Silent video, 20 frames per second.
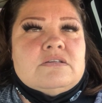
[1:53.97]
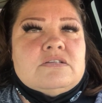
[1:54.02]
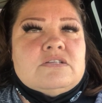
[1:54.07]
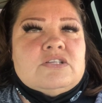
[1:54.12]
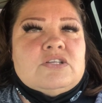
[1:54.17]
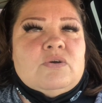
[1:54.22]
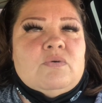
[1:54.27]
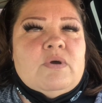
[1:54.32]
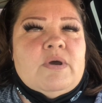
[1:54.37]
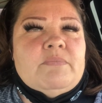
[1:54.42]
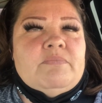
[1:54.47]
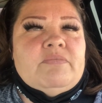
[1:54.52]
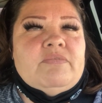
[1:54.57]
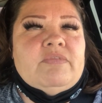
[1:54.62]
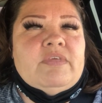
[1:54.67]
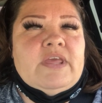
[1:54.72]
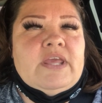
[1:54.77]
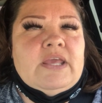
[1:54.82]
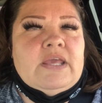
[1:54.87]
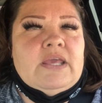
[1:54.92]
So I'm
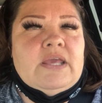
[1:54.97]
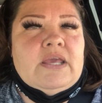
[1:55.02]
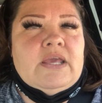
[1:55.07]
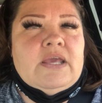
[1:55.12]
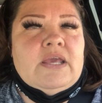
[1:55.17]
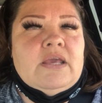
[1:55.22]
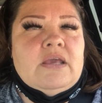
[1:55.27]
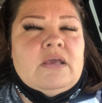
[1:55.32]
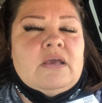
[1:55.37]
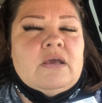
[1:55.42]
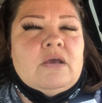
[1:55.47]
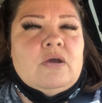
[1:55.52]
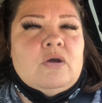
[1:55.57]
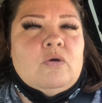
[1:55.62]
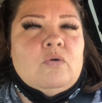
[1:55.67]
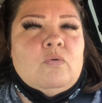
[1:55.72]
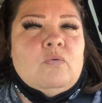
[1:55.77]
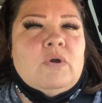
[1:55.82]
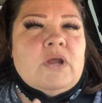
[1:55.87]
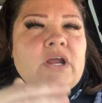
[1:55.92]
thinking
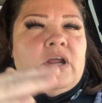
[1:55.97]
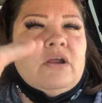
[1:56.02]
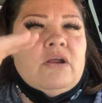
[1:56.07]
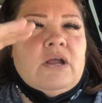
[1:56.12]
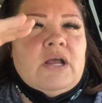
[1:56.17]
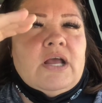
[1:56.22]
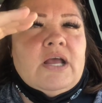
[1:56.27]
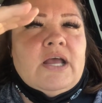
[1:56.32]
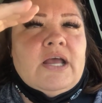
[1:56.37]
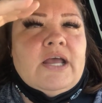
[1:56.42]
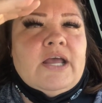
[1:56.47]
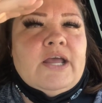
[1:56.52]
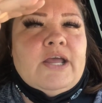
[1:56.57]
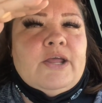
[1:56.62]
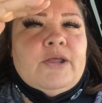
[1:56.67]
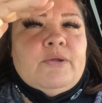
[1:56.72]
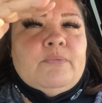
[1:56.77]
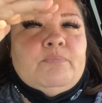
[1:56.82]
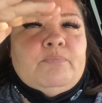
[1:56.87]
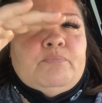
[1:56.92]
where
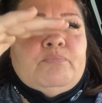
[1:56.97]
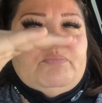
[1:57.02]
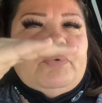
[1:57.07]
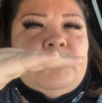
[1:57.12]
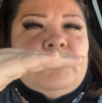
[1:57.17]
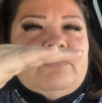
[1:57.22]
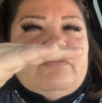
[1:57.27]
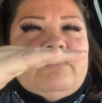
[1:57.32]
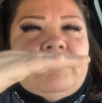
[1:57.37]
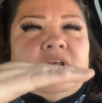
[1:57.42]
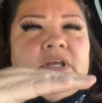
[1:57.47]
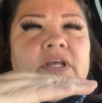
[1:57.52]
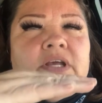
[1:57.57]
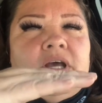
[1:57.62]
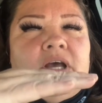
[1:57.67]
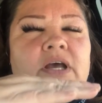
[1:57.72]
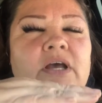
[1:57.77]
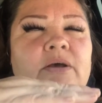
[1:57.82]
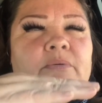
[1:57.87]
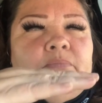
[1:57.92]
I put the
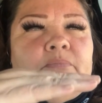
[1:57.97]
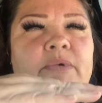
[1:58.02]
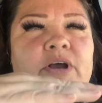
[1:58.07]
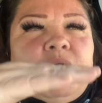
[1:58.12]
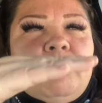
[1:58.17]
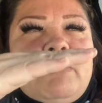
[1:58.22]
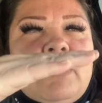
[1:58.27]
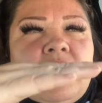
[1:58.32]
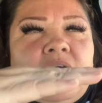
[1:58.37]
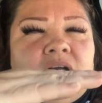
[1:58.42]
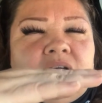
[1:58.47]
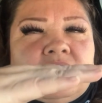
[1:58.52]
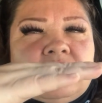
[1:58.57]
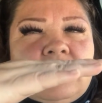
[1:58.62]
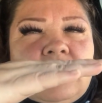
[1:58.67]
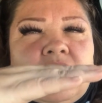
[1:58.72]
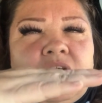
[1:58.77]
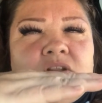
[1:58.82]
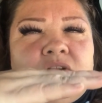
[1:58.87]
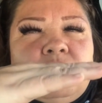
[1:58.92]
mailbox
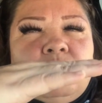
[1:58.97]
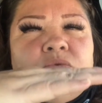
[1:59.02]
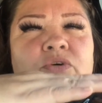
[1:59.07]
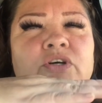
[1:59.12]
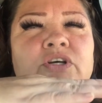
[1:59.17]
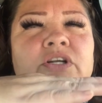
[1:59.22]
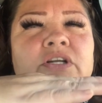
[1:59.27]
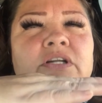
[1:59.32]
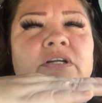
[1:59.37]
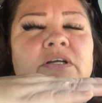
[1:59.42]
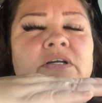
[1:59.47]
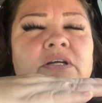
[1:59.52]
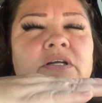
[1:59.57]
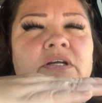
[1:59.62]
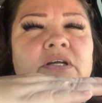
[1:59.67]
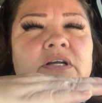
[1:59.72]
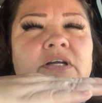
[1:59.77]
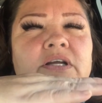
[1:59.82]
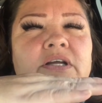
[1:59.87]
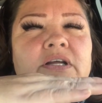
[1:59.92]
on the wood,
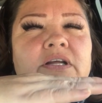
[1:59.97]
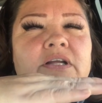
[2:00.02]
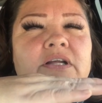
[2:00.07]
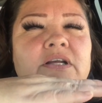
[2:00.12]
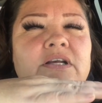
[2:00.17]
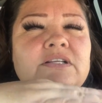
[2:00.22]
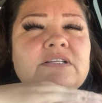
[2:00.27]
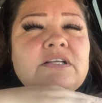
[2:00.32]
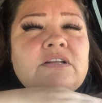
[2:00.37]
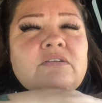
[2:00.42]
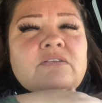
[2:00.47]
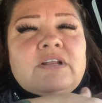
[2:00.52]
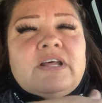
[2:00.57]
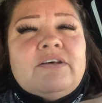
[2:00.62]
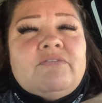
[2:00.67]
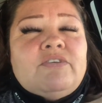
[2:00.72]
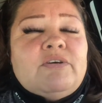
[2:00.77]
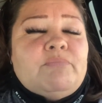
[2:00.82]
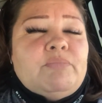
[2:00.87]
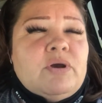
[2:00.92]
because I don't
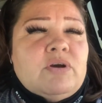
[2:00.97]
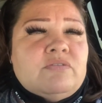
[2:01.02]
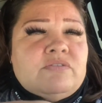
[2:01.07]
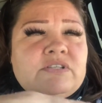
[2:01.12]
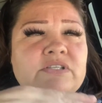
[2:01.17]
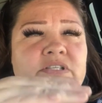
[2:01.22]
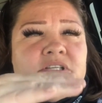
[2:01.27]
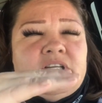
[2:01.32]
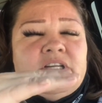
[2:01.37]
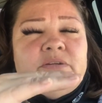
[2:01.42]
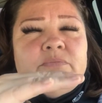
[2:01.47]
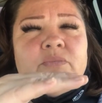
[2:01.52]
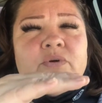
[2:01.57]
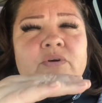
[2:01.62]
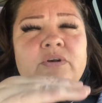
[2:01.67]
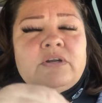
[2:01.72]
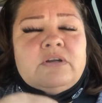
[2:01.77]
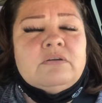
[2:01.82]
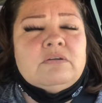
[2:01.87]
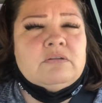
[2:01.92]
have that post
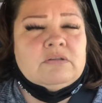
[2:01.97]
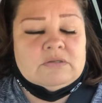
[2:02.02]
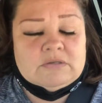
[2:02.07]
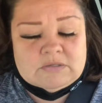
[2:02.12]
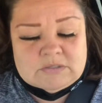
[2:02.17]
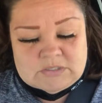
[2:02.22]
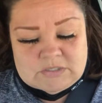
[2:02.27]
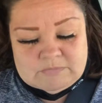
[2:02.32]
anymore, the